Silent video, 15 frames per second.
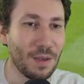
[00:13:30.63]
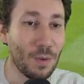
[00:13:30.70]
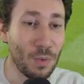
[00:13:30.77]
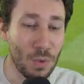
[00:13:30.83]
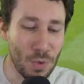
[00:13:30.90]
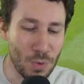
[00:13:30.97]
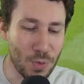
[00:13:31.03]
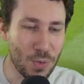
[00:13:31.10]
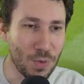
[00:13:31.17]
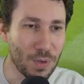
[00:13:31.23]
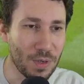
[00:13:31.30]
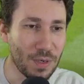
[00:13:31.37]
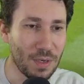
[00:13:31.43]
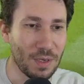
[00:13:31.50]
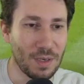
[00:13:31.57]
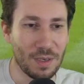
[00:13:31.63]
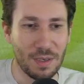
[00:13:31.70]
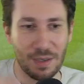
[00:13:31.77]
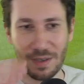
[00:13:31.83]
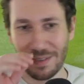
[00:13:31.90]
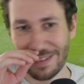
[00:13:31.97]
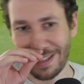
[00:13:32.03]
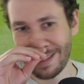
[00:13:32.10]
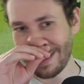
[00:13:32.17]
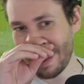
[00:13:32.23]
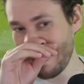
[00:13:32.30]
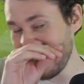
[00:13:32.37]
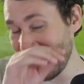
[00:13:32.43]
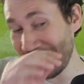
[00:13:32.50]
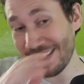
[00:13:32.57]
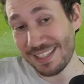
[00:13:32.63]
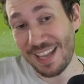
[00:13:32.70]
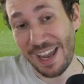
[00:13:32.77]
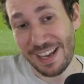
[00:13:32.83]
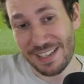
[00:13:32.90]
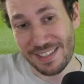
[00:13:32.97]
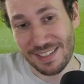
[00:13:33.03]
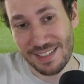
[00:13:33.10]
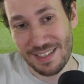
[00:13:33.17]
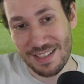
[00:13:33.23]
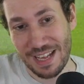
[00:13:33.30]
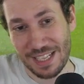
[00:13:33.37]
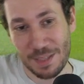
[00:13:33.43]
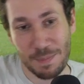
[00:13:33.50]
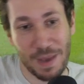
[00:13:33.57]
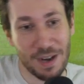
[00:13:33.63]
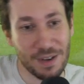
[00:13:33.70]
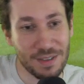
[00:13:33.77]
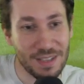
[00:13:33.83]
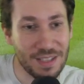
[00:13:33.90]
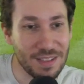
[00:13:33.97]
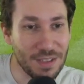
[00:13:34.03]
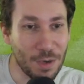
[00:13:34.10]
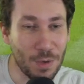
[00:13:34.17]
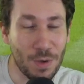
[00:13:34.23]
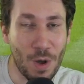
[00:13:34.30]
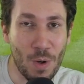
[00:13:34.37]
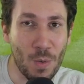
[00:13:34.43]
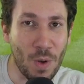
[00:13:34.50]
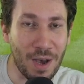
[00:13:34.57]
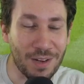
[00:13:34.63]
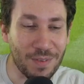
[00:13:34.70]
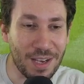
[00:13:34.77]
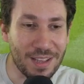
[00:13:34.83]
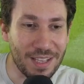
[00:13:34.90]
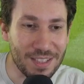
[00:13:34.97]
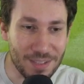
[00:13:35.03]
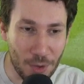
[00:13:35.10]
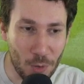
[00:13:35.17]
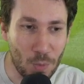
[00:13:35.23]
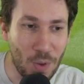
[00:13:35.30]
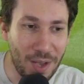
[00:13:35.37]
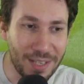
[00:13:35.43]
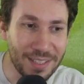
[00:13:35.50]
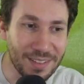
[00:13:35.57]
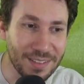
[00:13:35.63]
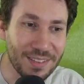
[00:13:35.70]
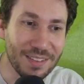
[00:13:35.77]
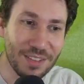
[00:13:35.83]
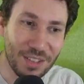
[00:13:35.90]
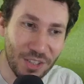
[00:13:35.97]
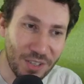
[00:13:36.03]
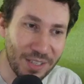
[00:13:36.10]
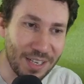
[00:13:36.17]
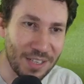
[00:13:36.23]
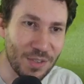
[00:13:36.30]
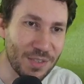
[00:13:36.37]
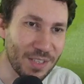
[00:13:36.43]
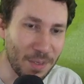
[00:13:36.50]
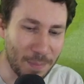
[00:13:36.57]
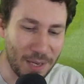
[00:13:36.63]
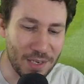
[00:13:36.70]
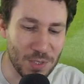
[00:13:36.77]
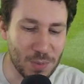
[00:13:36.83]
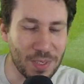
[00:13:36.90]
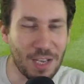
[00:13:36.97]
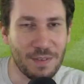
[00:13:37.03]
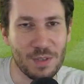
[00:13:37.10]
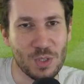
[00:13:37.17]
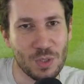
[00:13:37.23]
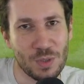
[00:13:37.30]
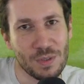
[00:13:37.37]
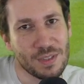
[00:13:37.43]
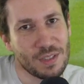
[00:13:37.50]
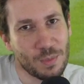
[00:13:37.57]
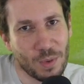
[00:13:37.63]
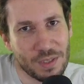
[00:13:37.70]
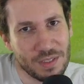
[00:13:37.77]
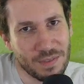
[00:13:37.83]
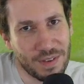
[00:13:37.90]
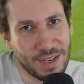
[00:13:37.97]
Ooh. I mean, that's nice. That's better than the 0-0 one, right? That's 0-1. Good. And you see a Bonnie swinging out of his shoes. He wants a